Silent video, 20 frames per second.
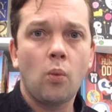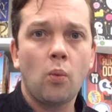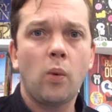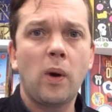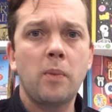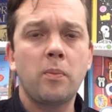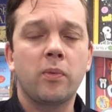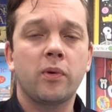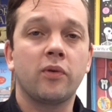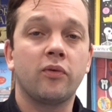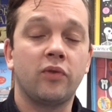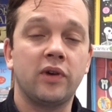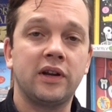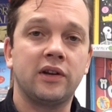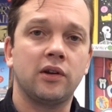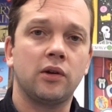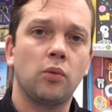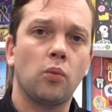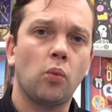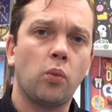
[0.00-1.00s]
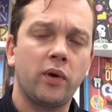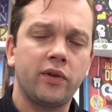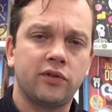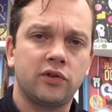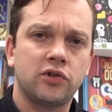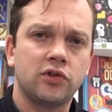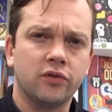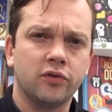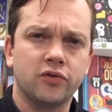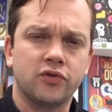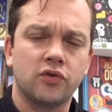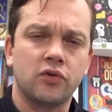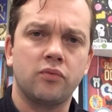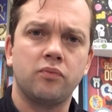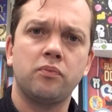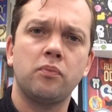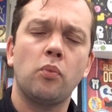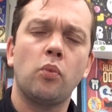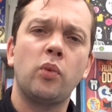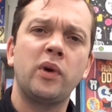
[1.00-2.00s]
When we're reading with children,
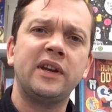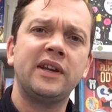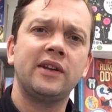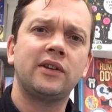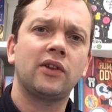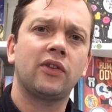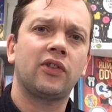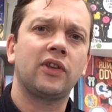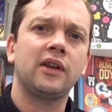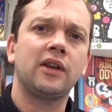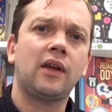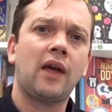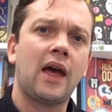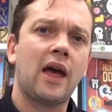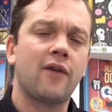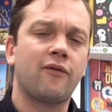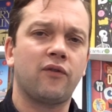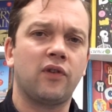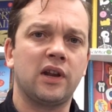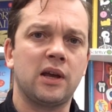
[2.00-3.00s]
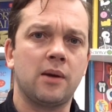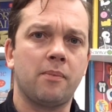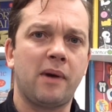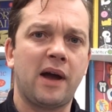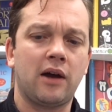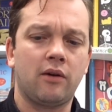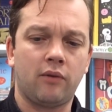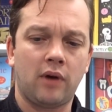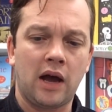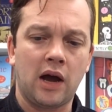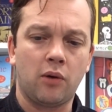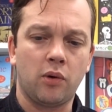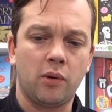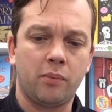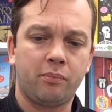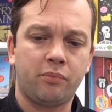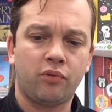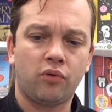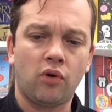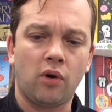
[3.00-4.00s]
we need to think carefully about our
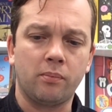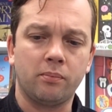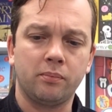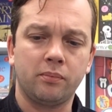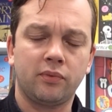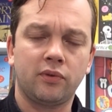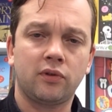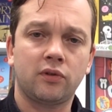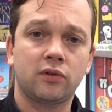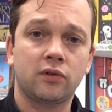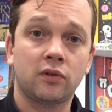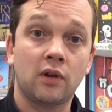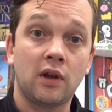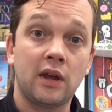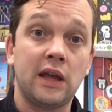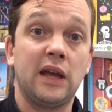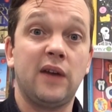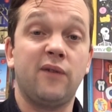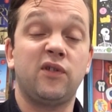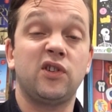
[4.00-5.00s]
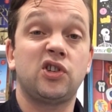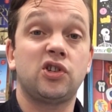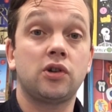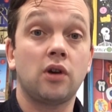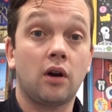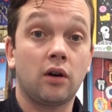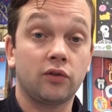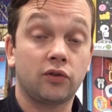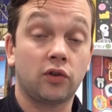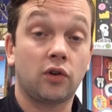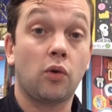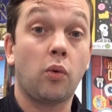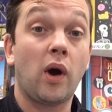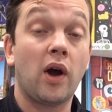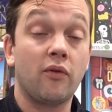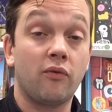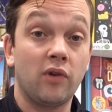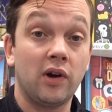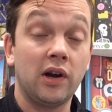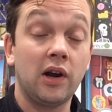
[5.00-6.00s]
prompts. If a child's quite
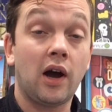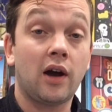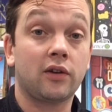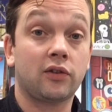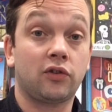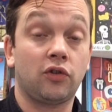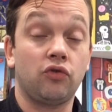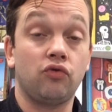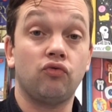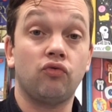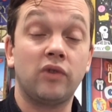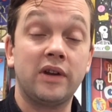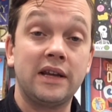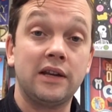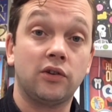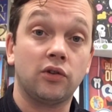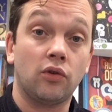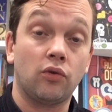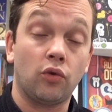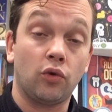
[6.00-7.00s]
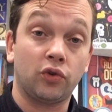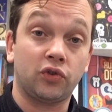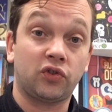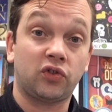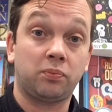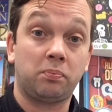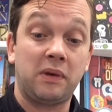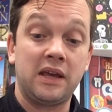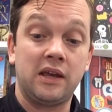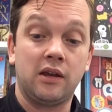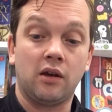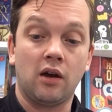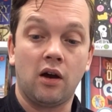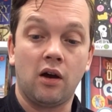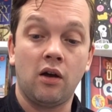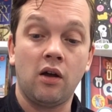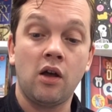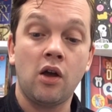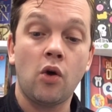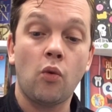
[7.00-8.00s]
a reluctant reader or
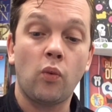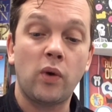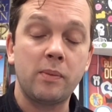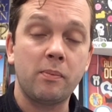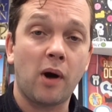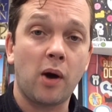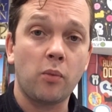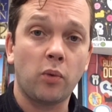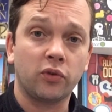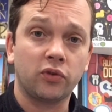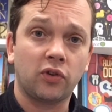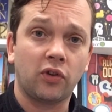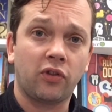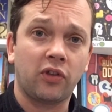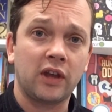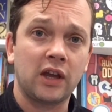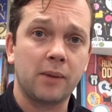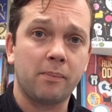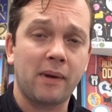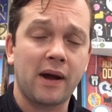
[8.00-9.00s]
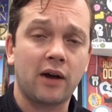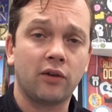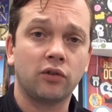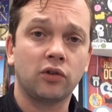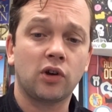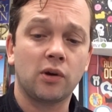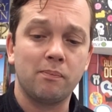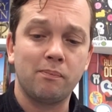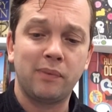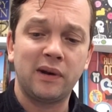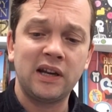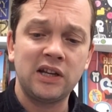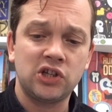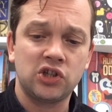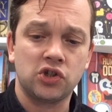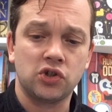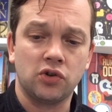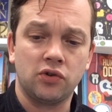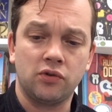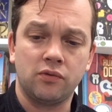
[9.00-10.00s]
speaker, we might want to think about
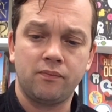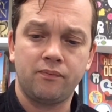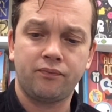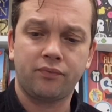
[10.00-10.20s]
completion.